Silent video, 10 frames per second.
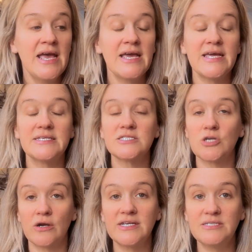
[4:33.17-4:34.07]
It is
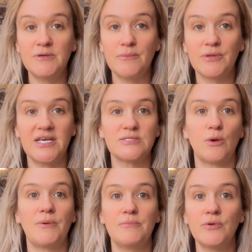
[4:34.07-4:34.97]
starting to be a place
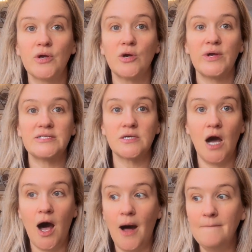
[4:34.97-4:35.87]
where people are going to
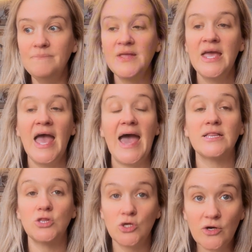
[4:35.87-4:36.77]
come
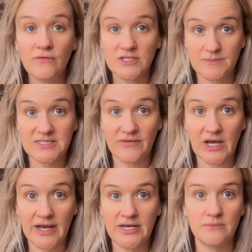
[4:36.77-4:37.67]
and look for
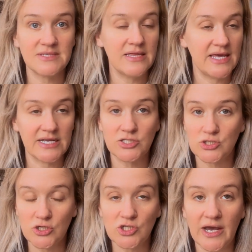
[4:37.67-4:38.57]
specific items, and they can
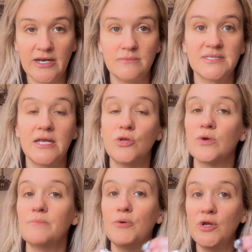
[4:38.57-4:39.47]
search items, and you
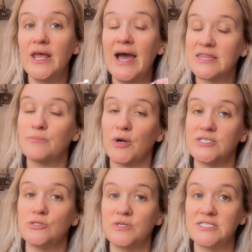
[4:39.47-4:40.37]
can put it at the
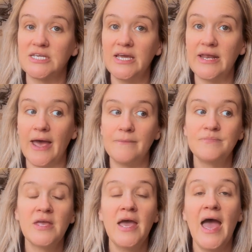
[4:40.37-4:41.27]
price you need to get it.
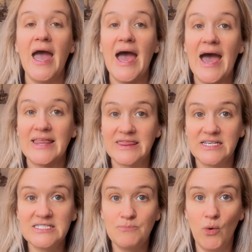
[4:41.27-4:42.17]
At
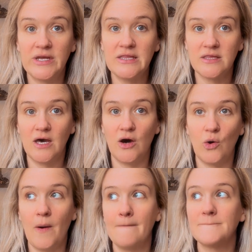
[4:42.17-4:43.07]
this point,
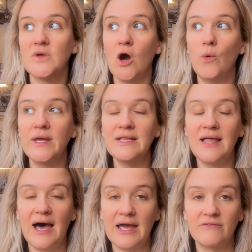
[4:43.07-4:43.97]
though, going
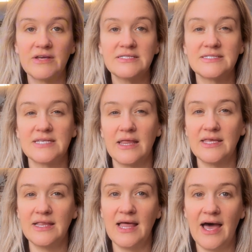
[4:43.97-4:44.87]
live and
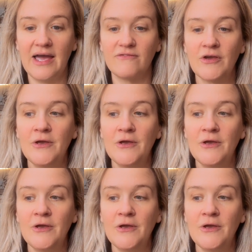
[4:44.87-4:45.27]
selling live,